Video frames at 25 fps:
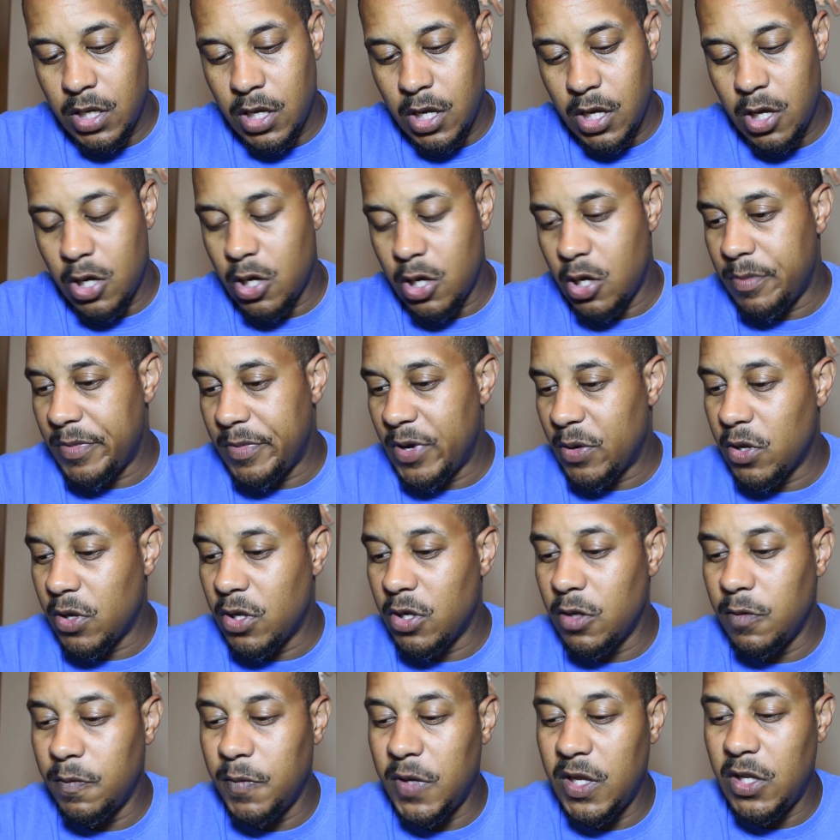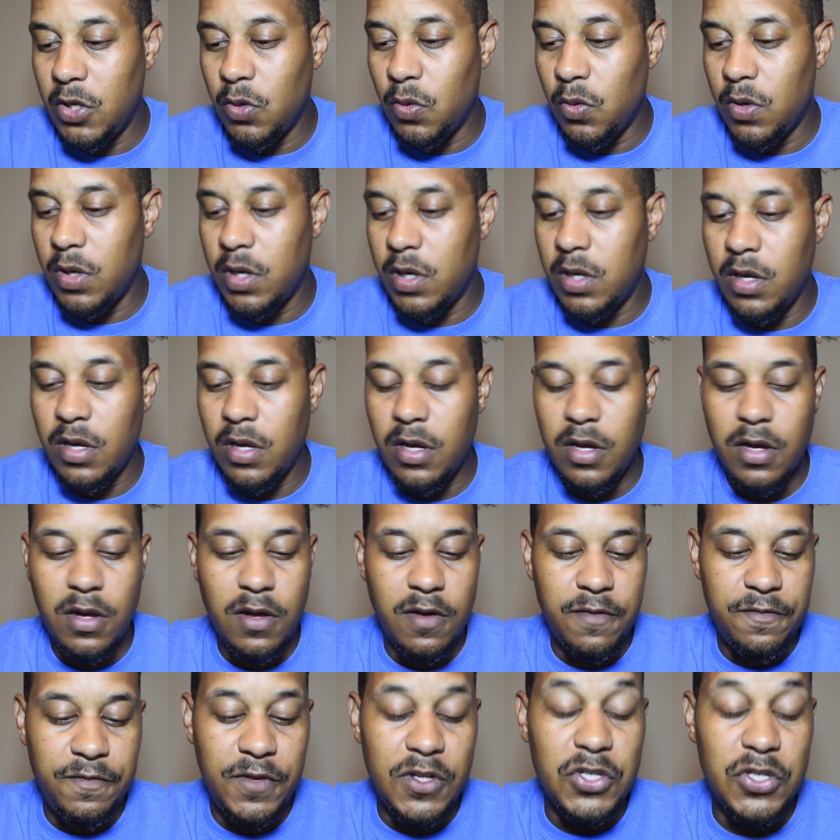I'm going to be doing an
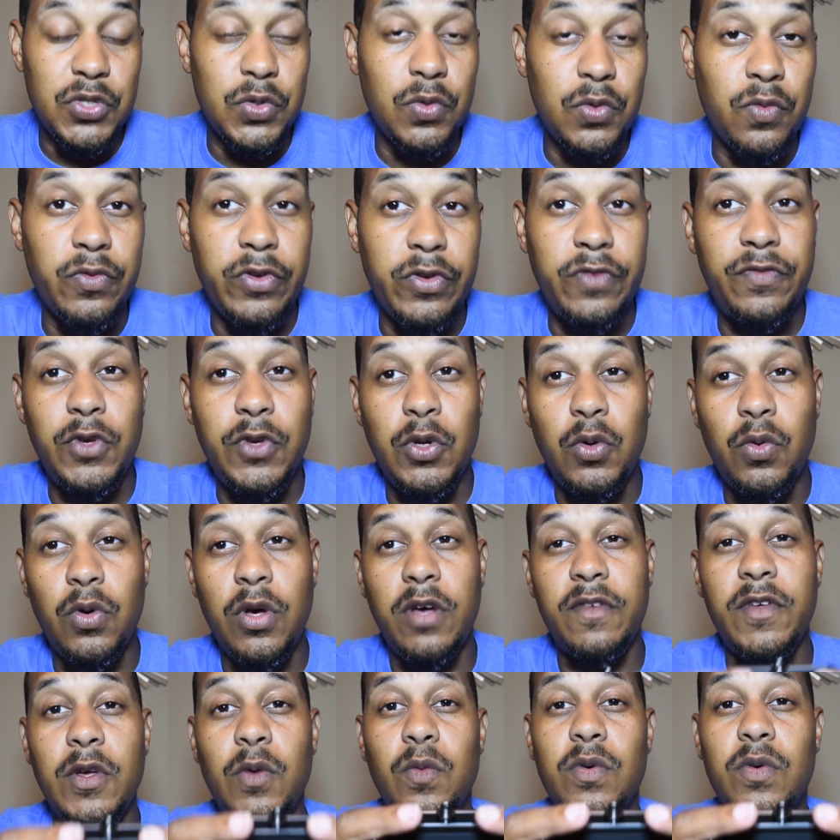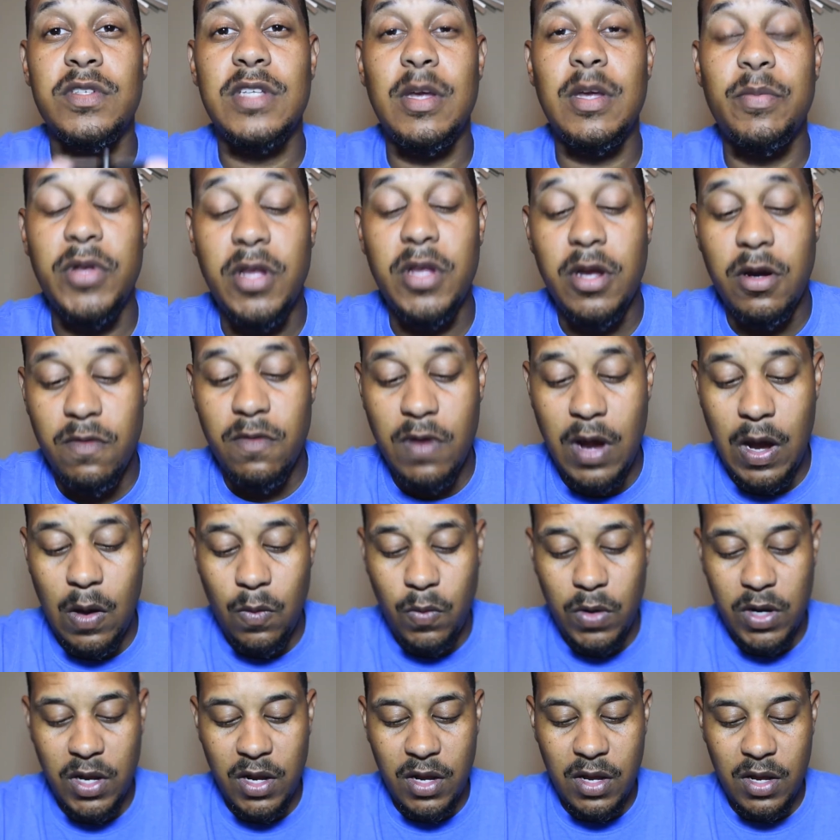official review of it once I play around
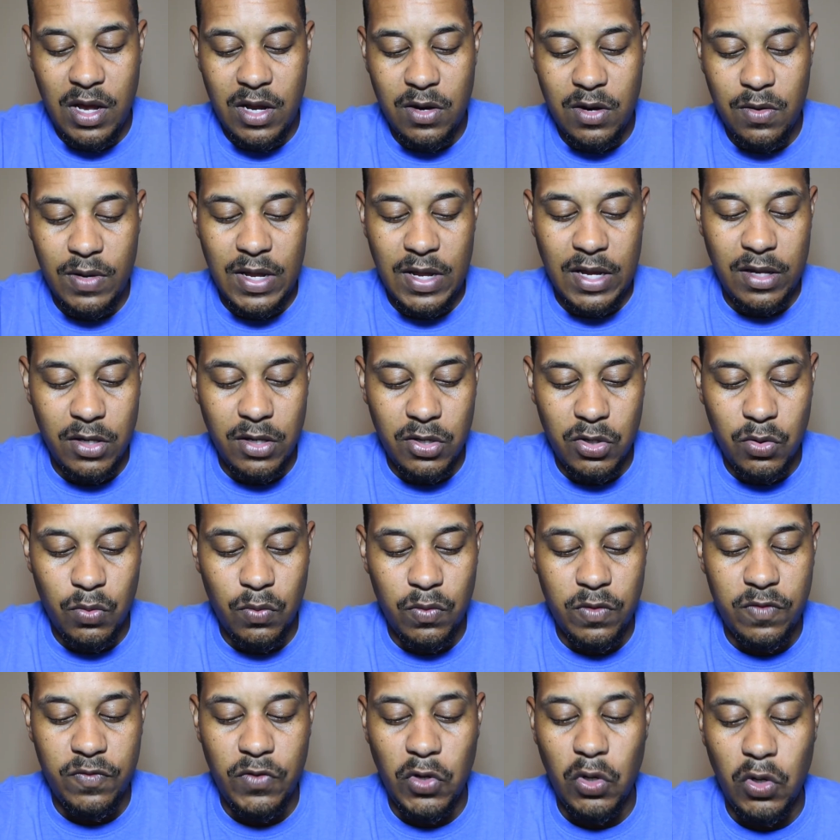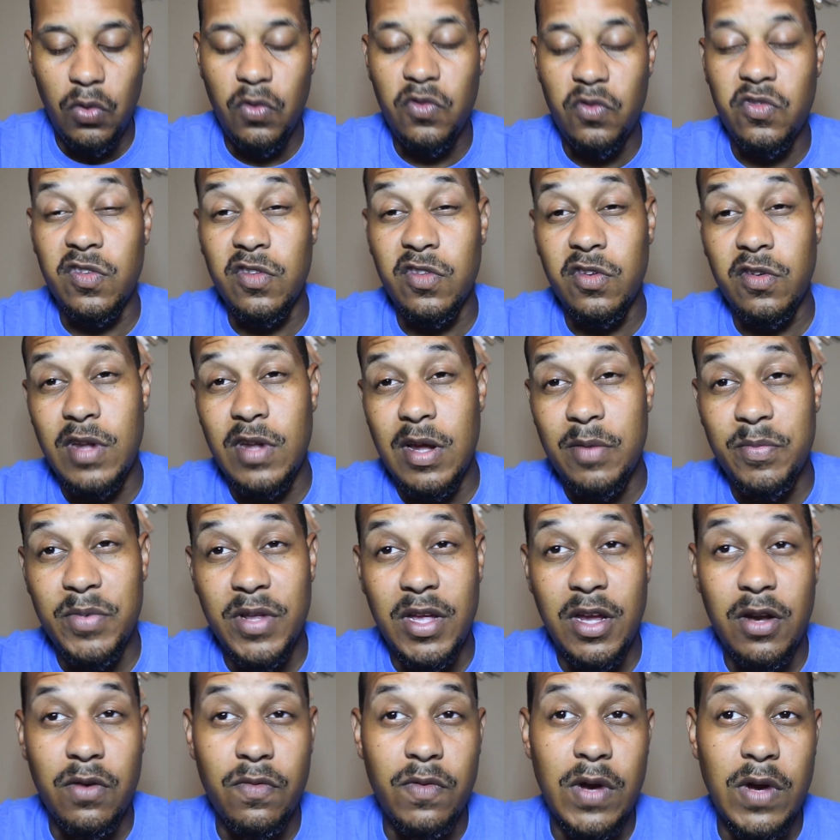with it. I don't like to do reviews until I
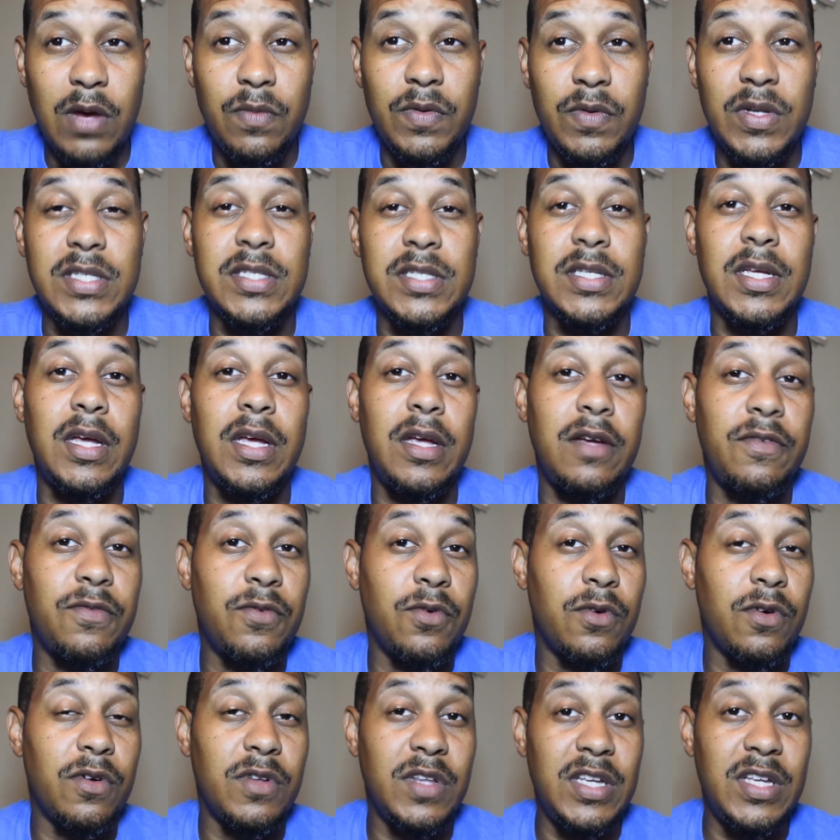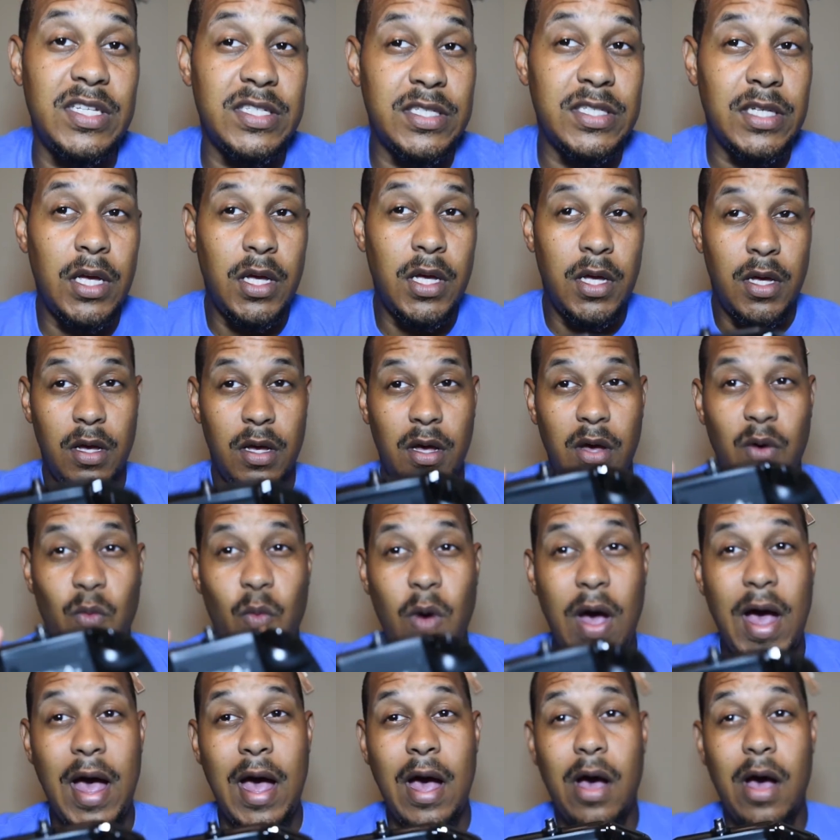play around with this thing for at least a
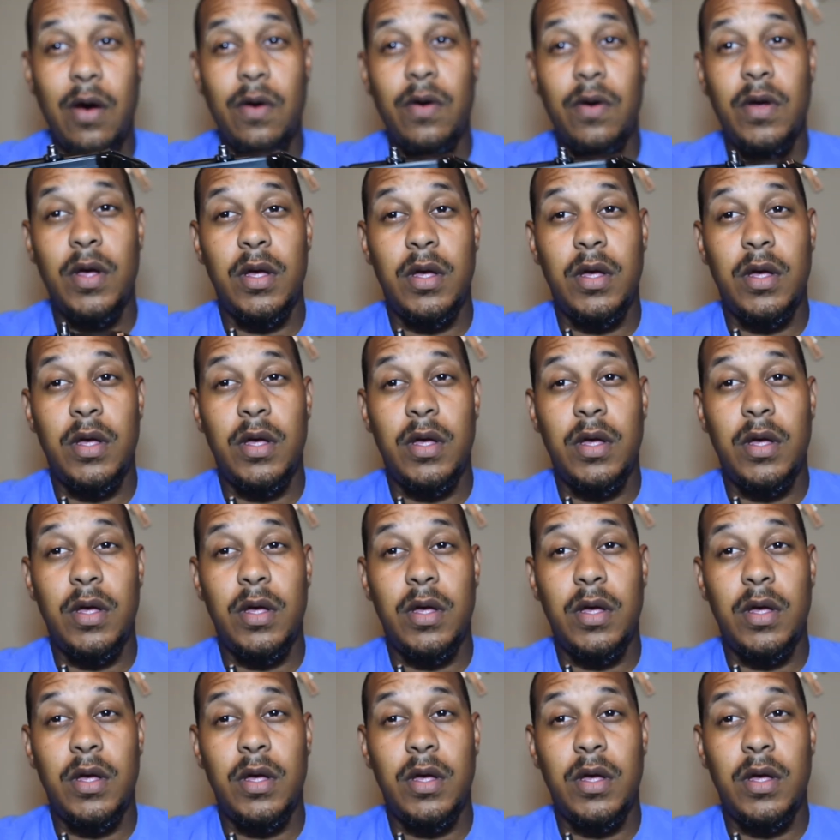while,